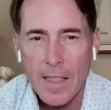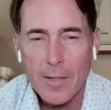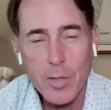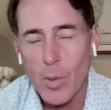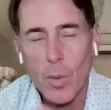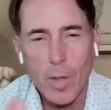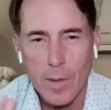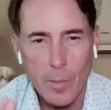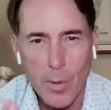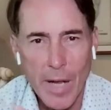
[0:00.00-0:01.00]
They're so
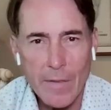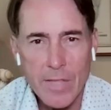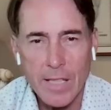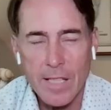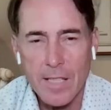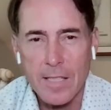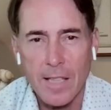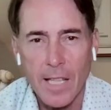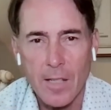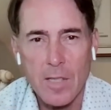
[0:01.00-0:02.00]
good, the Braves, that this is
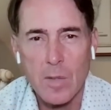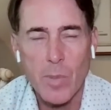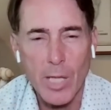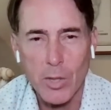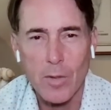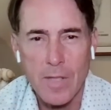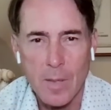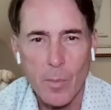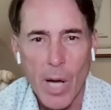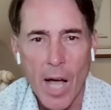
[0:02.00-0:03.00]
like a
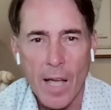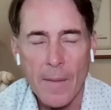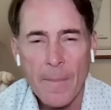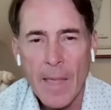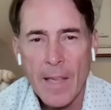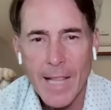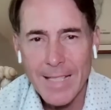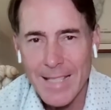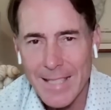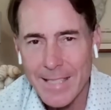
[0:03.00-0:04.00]
specialty buy.
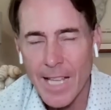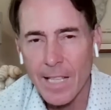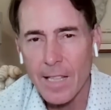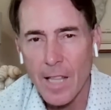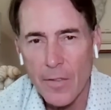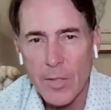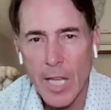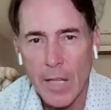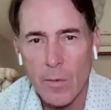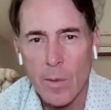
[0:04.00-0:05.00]
That's a second left
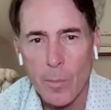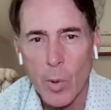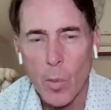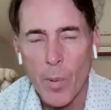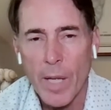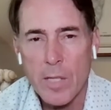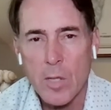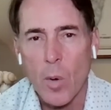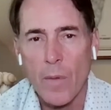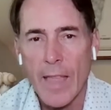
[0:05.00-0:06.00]
hander in the bullpen.
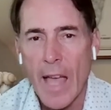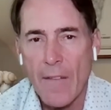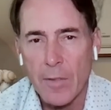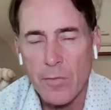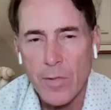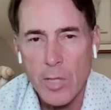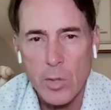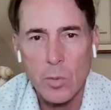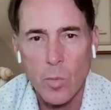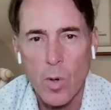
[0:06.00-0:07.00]
So if they have to face
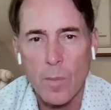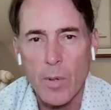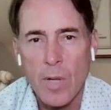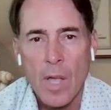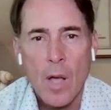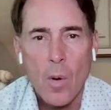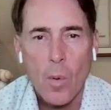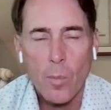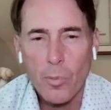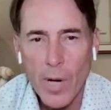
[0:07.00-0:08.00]
Schwarber
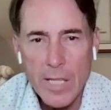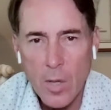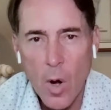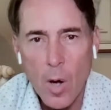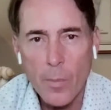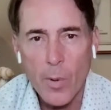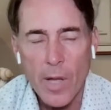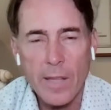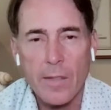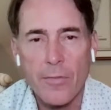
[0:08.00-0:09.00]
or Bryce Harper
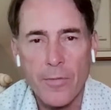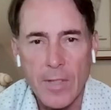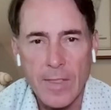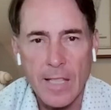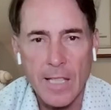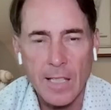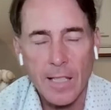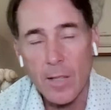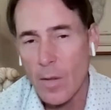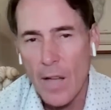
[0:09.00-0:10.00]
in the fifth inning,
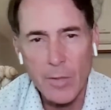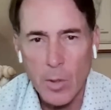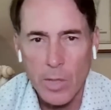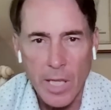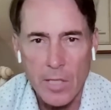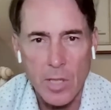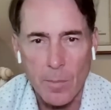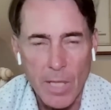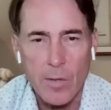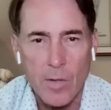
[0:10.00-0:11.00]
they don't have to go to AJ
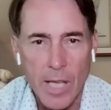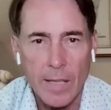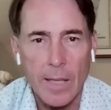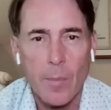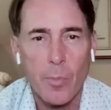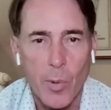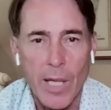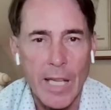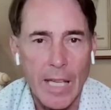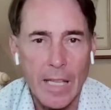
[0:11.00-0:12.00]
Minter yet. They
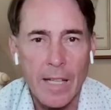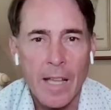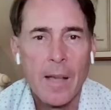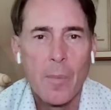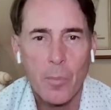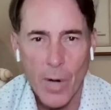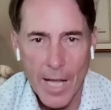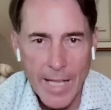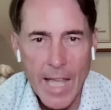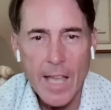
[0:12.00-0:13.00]
bring in
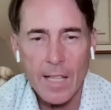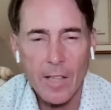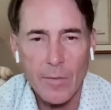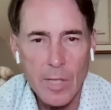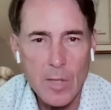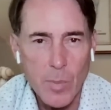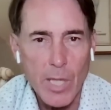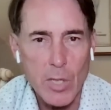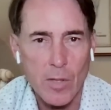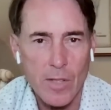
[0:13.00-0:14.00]
Brad Hand, lefty
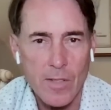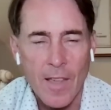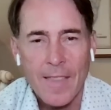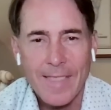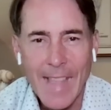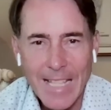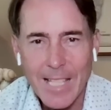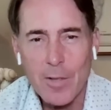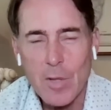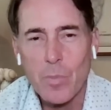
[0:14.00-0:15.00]
specialist.
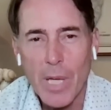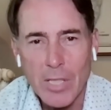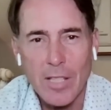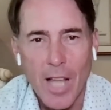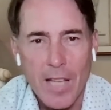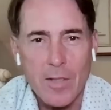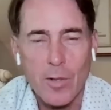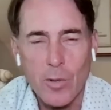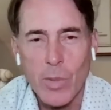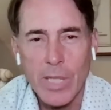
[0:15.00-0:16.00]
That's how specialized
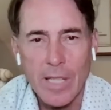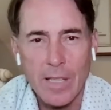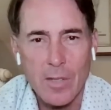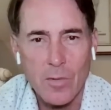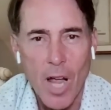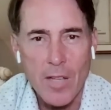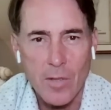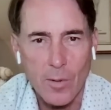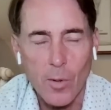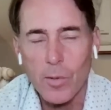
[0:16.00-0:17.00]
they're tweaking this
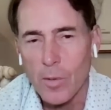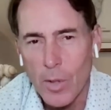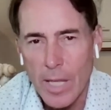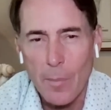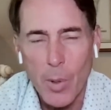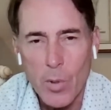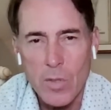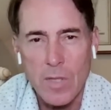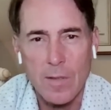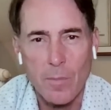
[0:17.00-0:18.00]
roster, lo- looking at
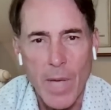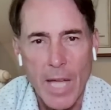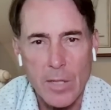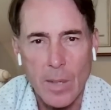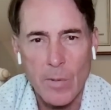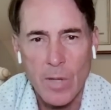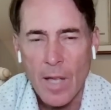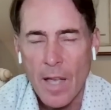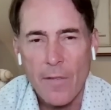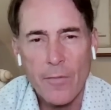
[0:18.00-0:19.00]
postseason matchups
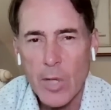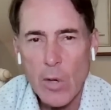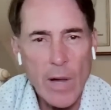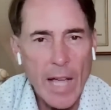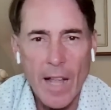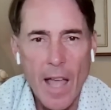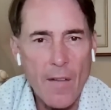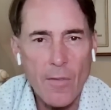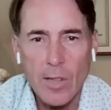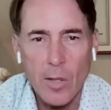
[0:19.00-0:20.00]
and figuring out
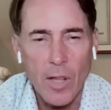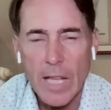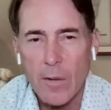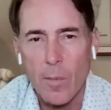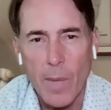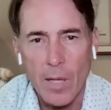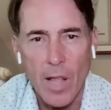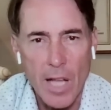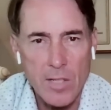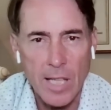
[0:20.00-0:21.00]
every little
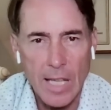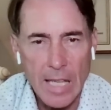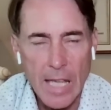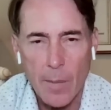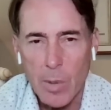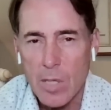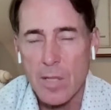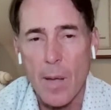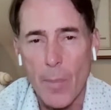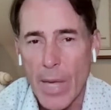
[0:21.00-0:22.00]
incremental edge they can get.
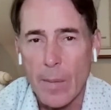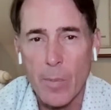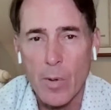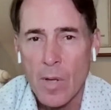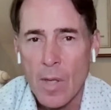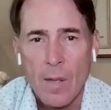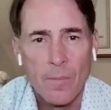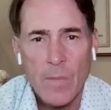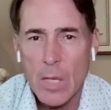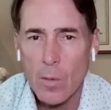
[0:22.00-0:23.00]
Because on paper,
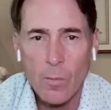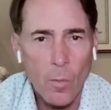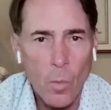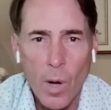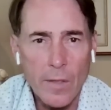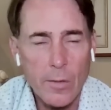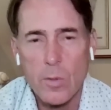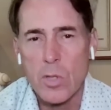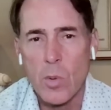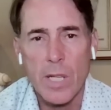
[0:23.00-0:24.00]
you know, one
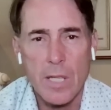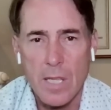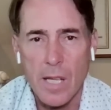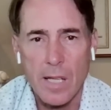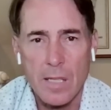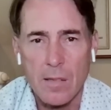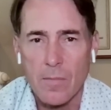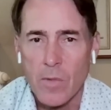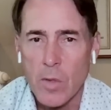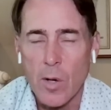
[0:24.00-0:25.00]
through 26,
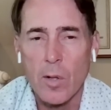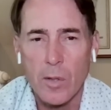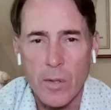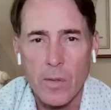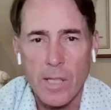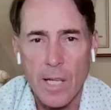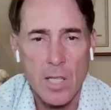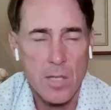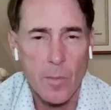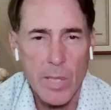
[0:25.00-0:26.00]
they're clearly not
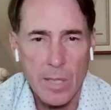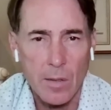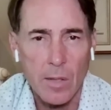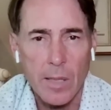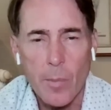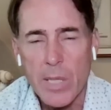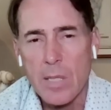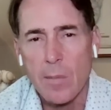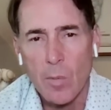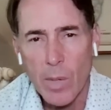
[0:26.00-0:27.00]
just the best in the league, the
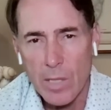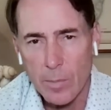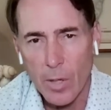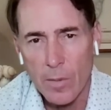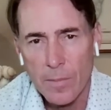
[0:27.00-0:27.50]
best team in baseball.